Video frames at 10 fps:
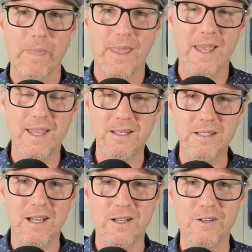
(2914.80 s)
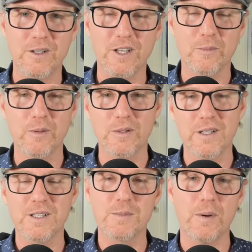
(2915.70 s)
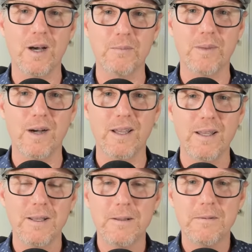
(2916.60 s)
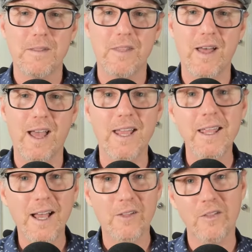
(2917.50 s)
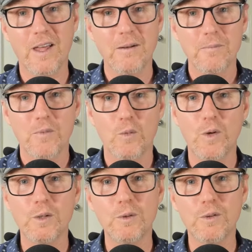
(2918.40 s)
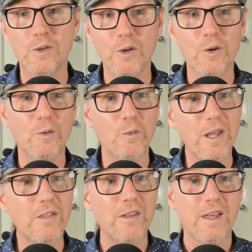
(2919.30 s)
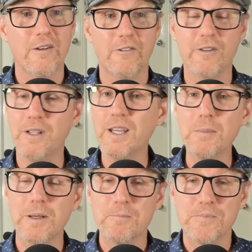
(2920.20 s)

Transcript: And uh, I know you're going to be really inspired by the hangout that we will do with Philippe.